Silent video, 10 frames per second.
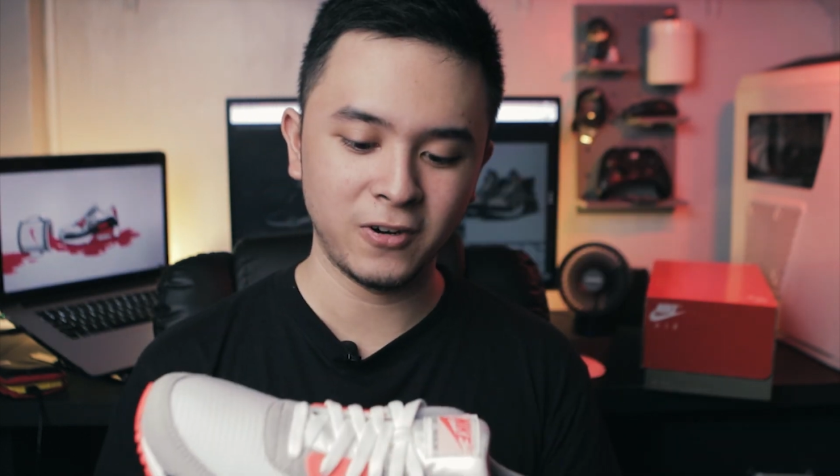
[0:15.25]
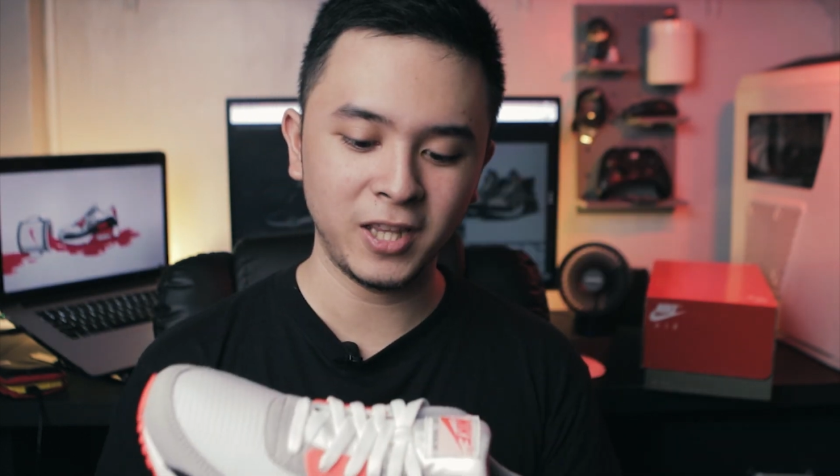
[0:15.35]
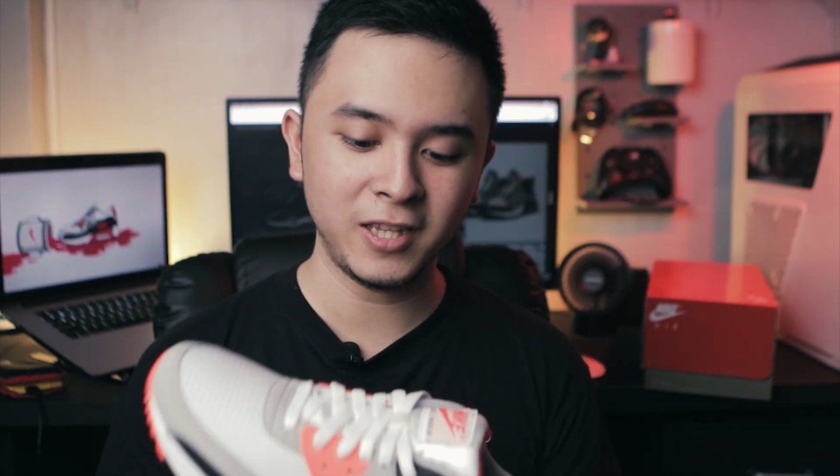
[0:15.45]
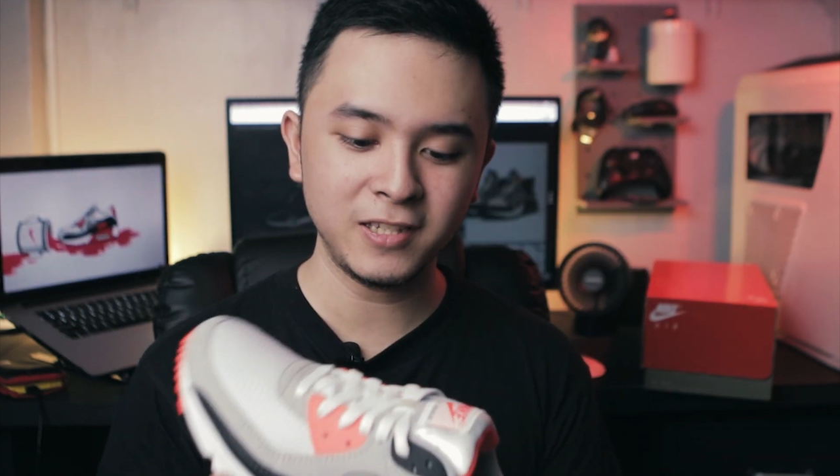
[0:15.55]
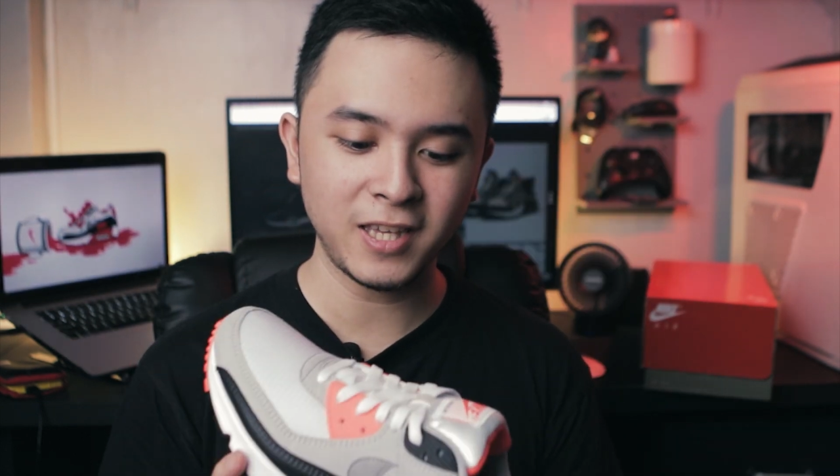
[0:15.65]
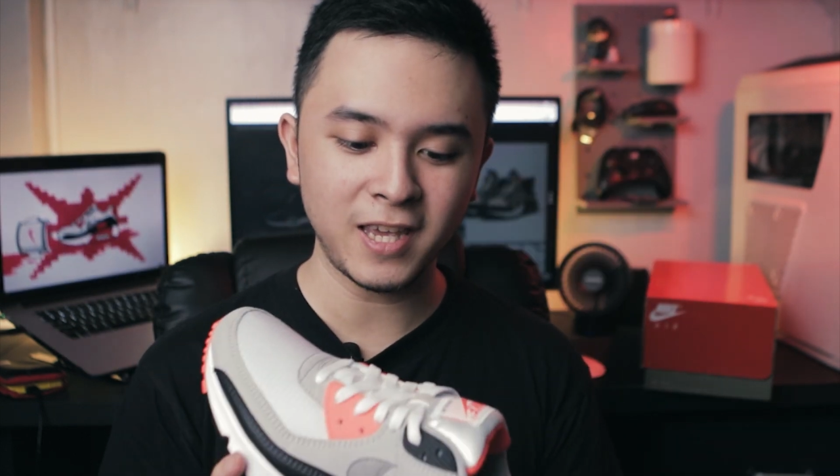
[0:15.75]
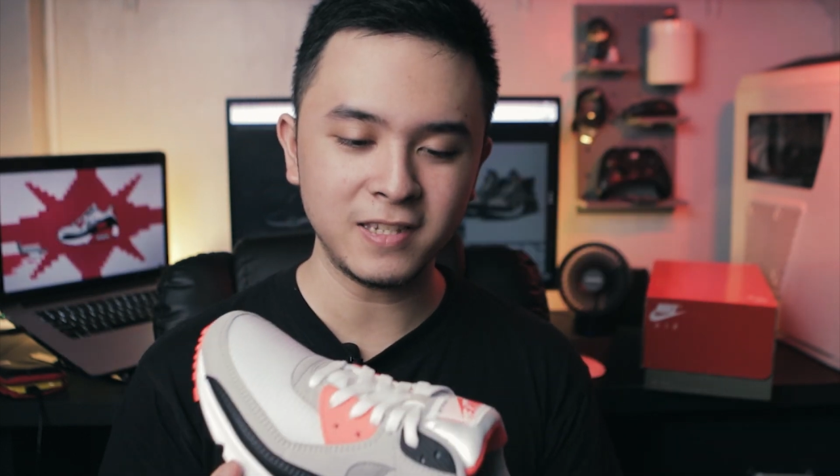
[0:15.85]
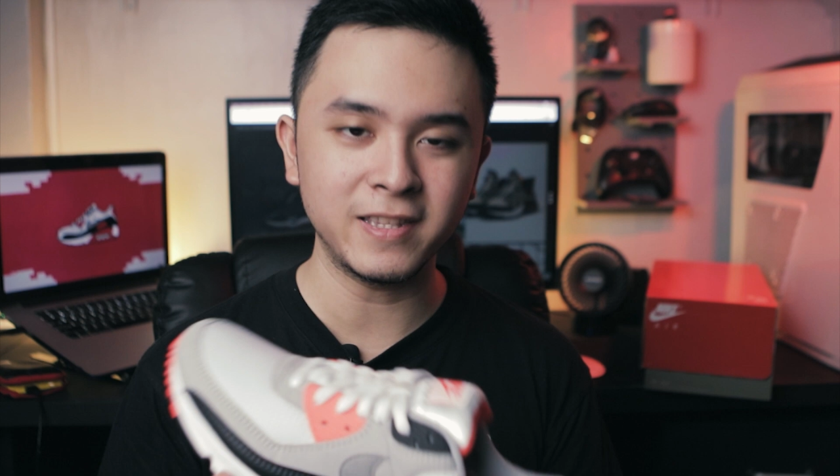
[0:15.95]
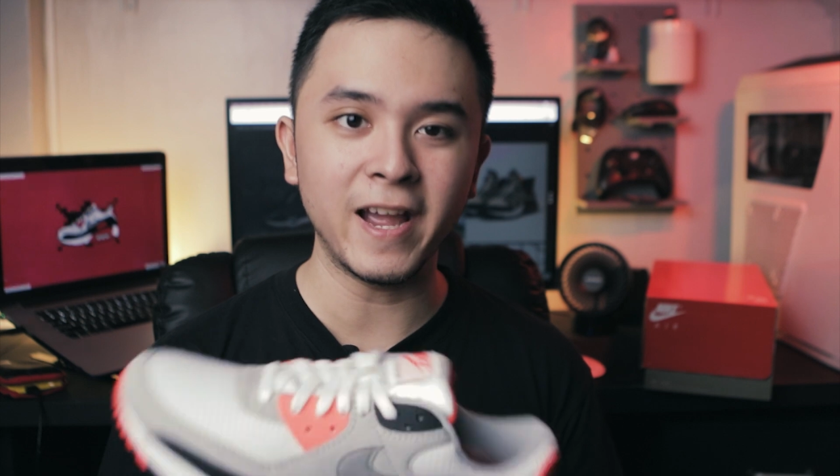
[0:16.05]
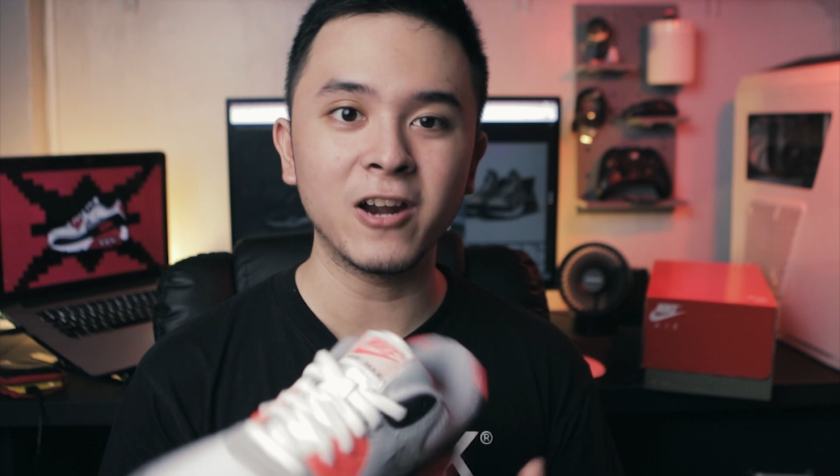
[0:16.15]
or in this
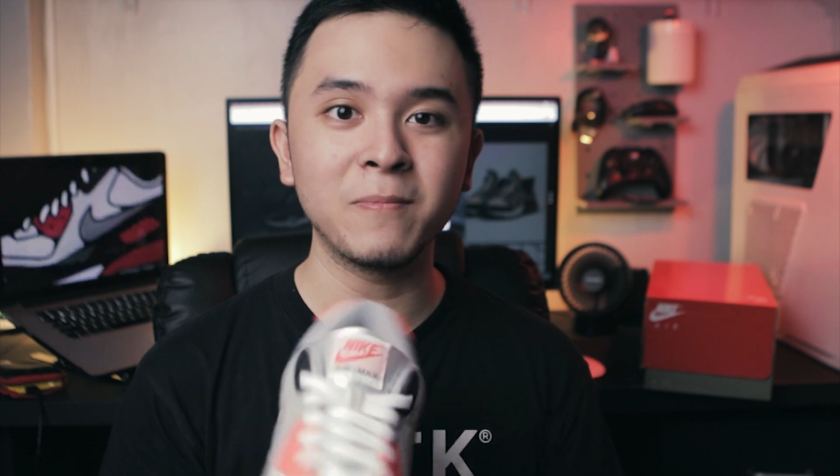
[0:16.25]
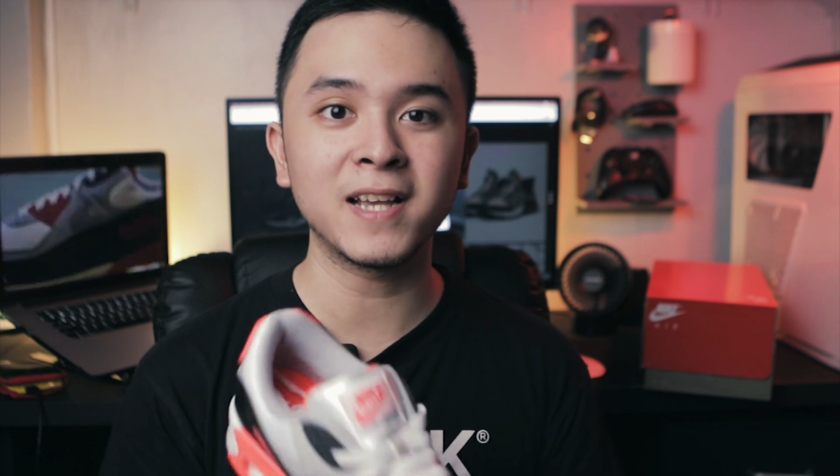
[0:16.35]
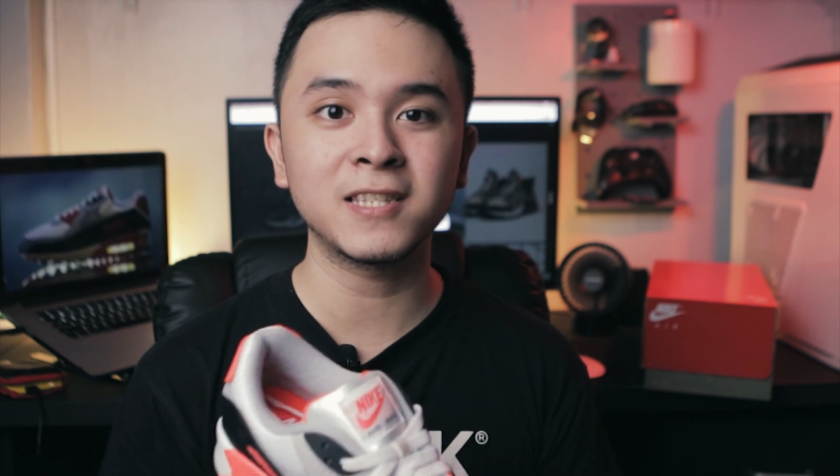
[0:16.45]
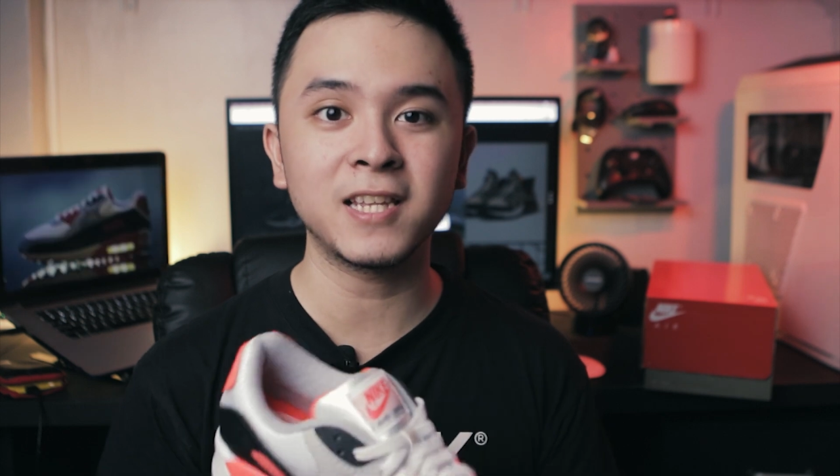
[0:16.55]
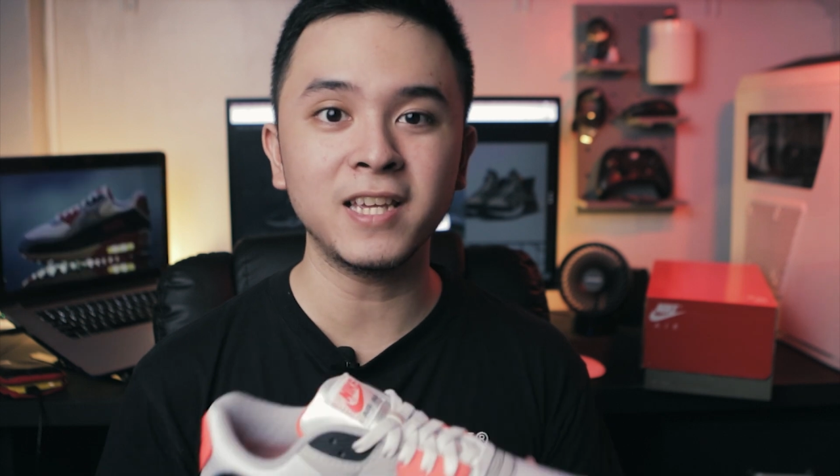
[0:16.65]
case, the Air Max